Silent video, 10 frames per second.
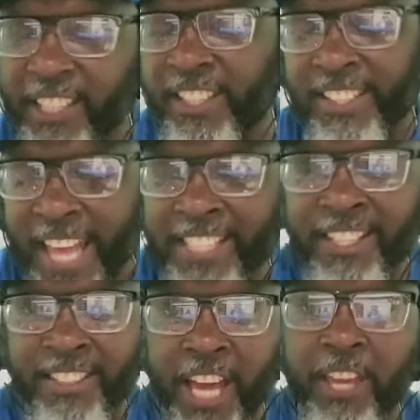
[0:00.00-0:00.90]
That's
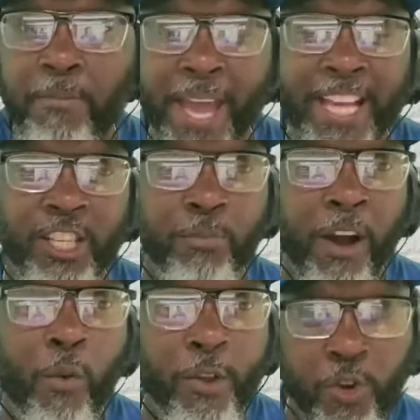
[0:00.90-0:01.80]

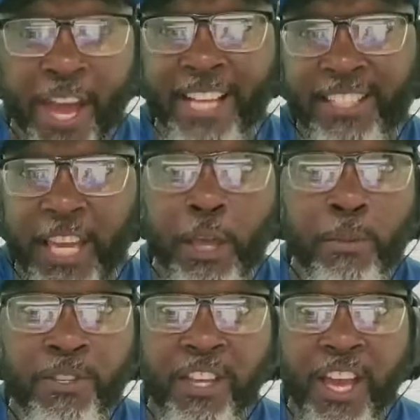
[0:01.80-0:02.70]
That's Kentucky
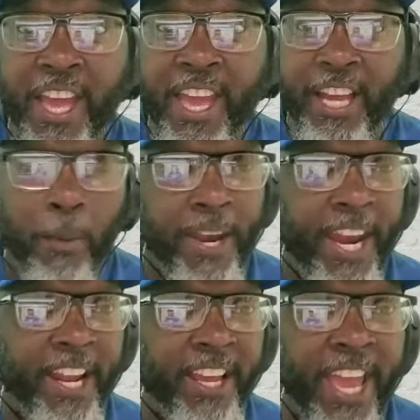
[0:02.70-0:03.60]
basketball when you got
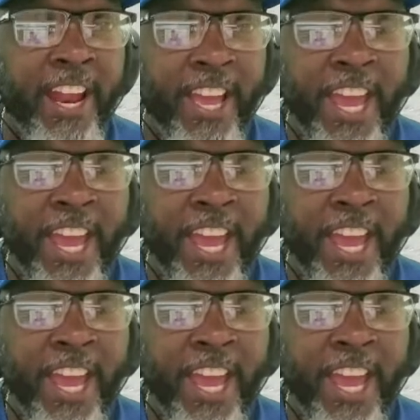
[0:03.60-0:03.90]
teams